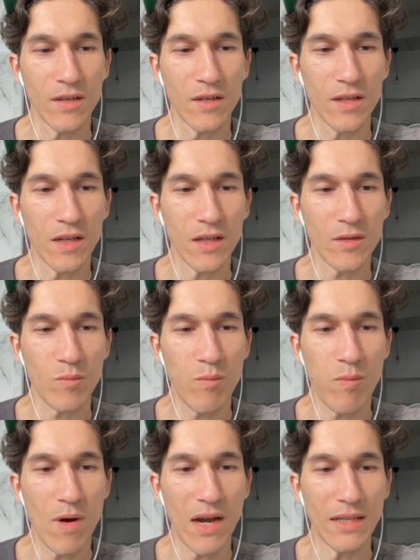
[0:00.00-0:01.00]
Yeah, let's
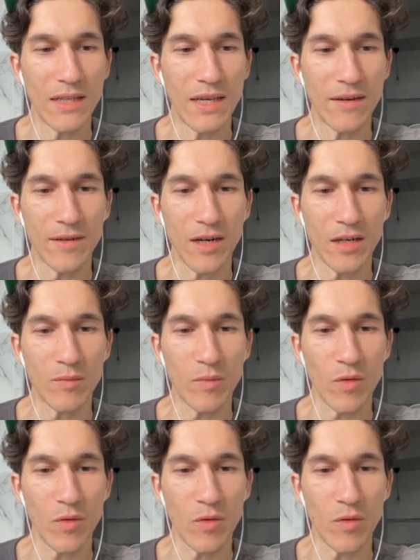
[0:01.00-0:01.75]
buy a dev card